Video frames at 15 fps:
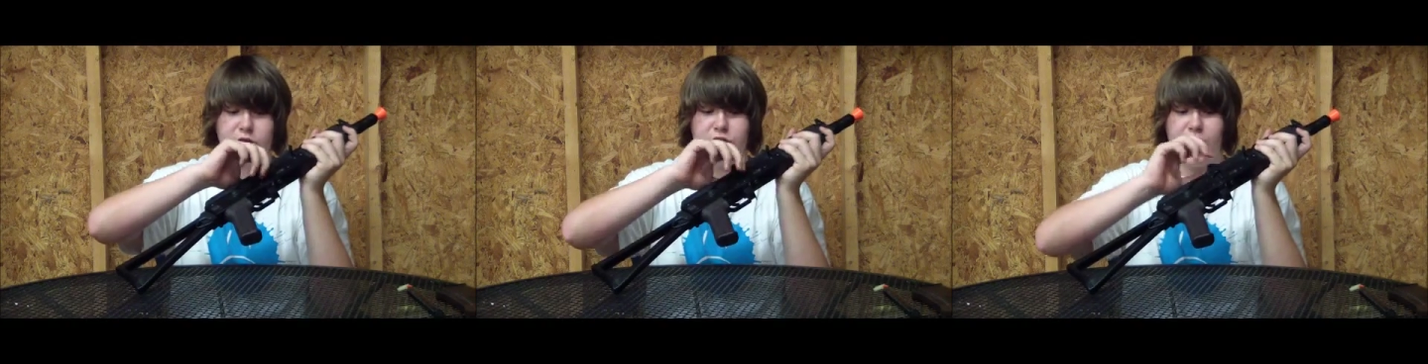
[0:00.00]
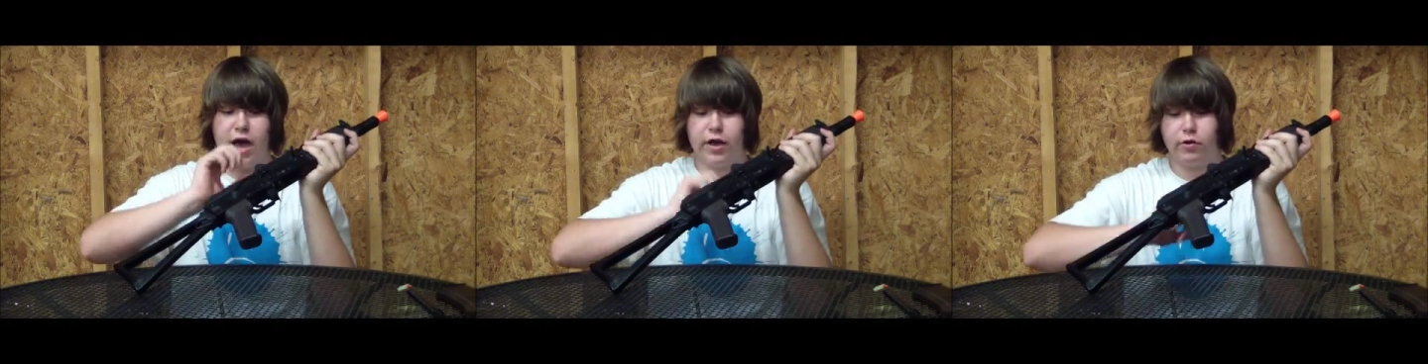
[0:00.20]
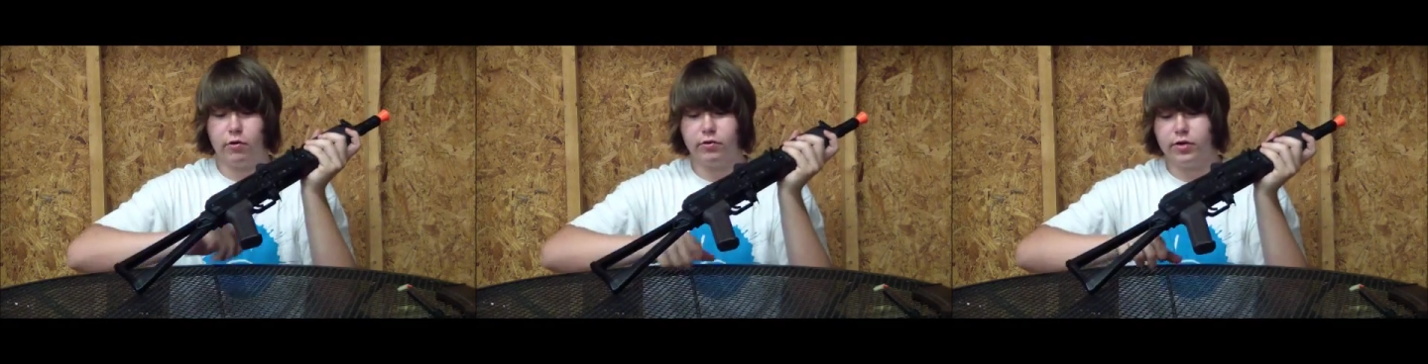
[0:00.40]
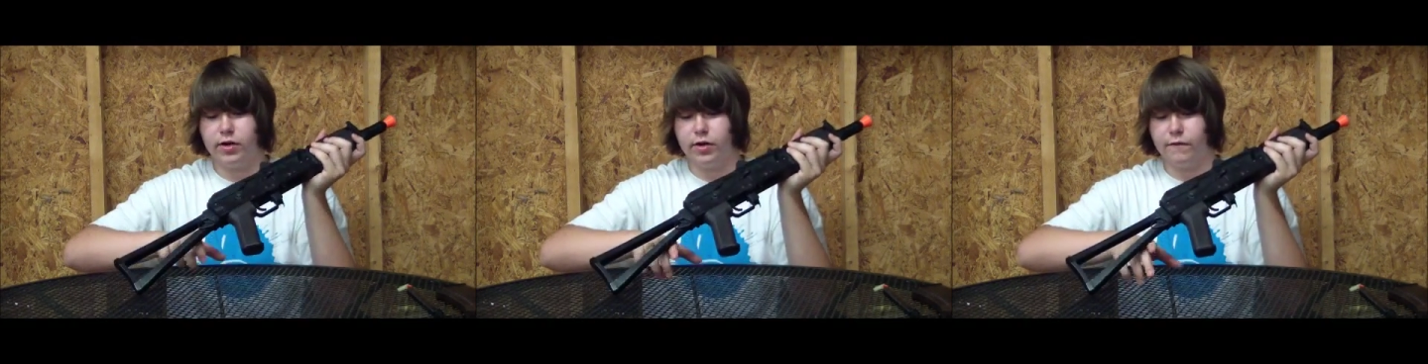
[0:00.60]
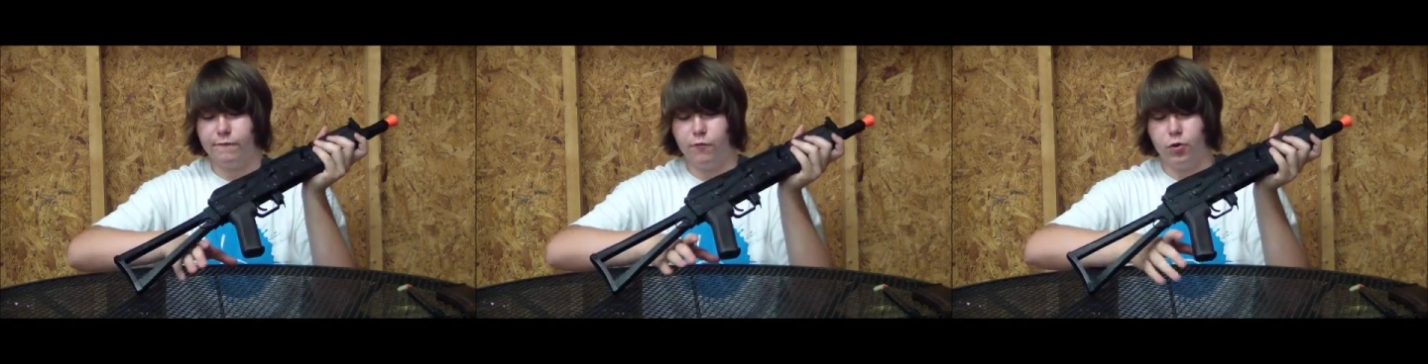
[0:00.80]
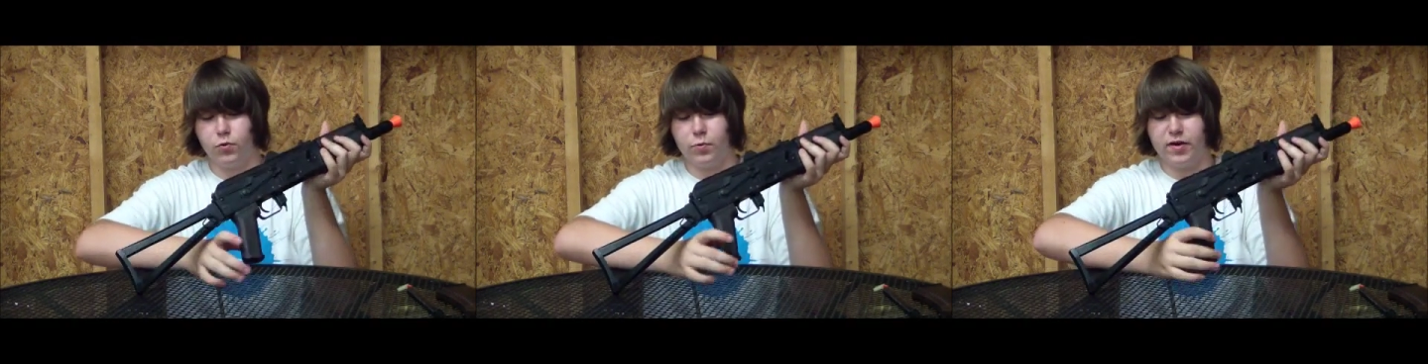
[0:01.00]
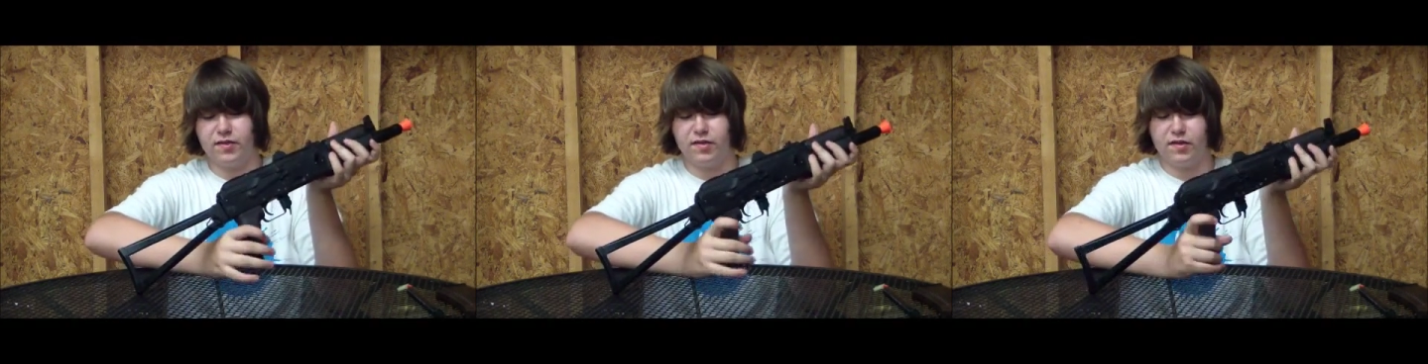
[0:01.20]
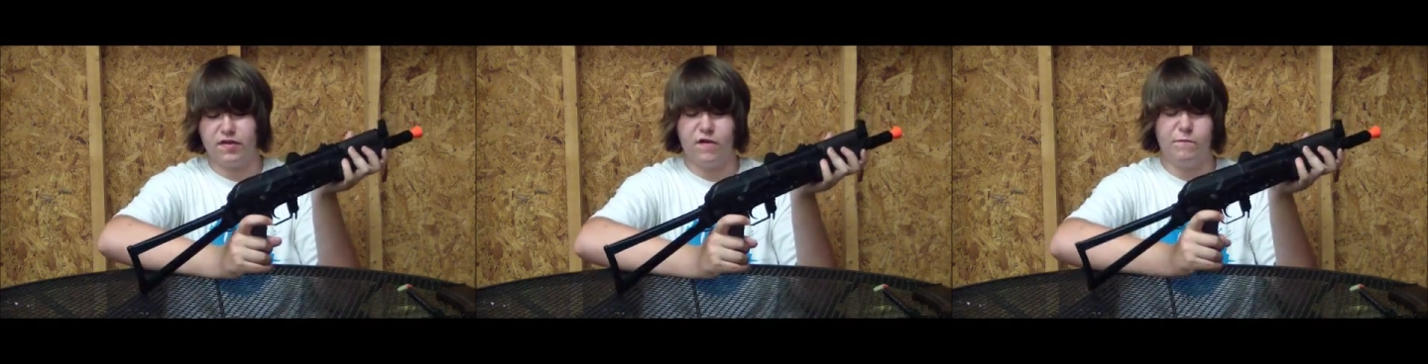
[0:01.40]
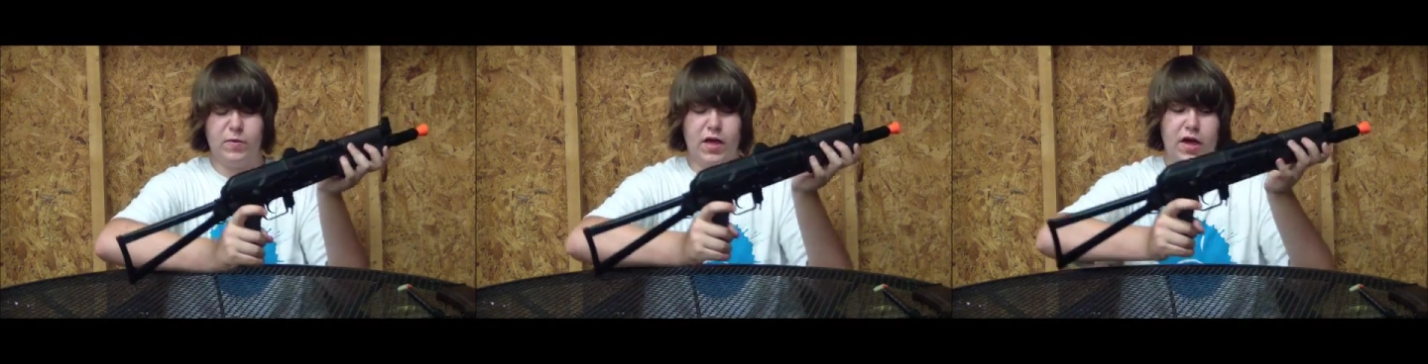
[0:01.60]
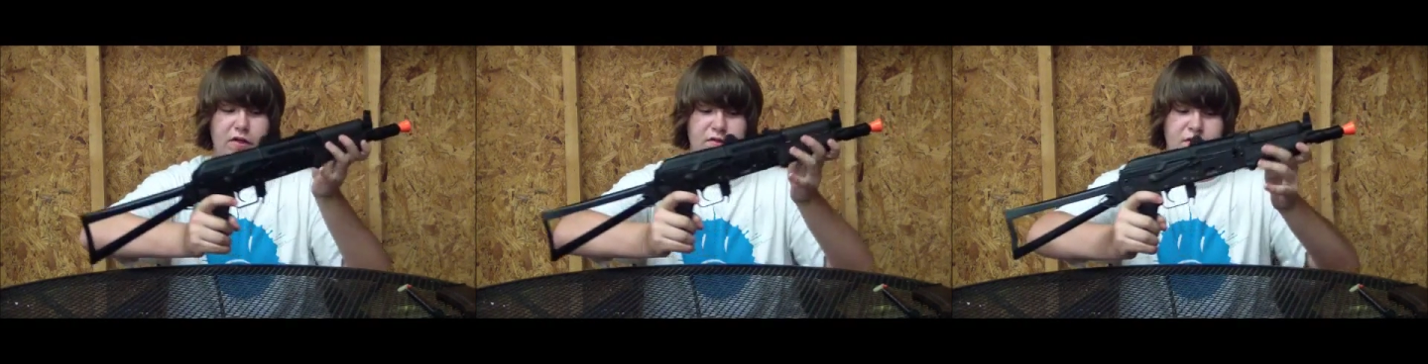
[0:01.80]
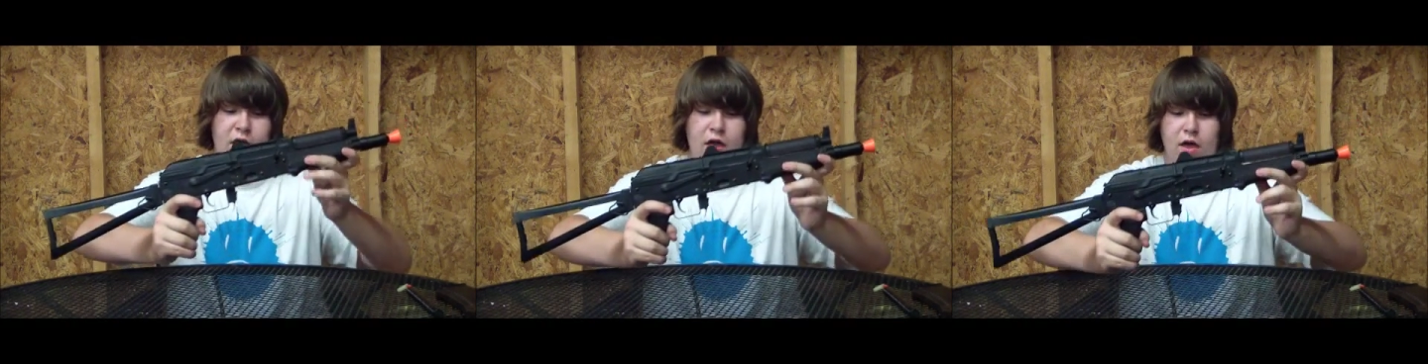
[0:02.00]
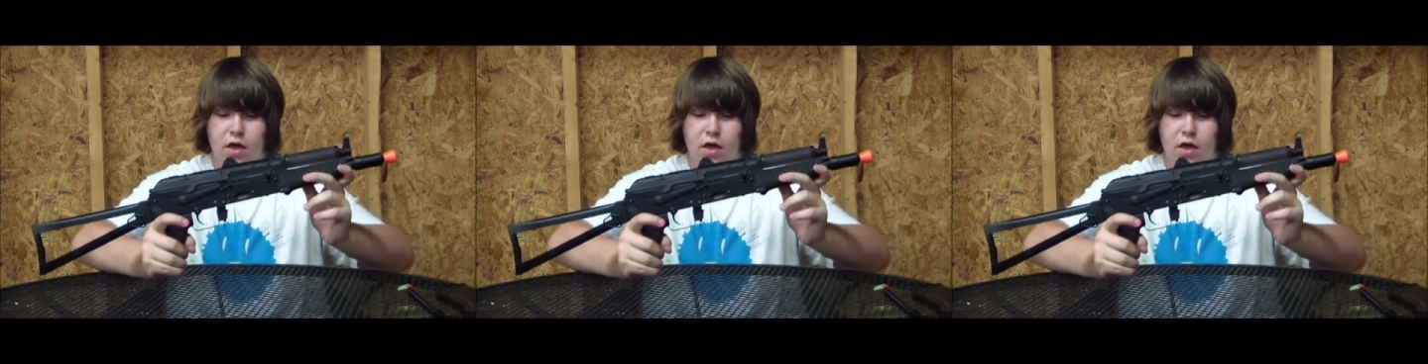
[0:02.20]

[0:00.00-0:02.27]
GI chronoed it at 426 FPS,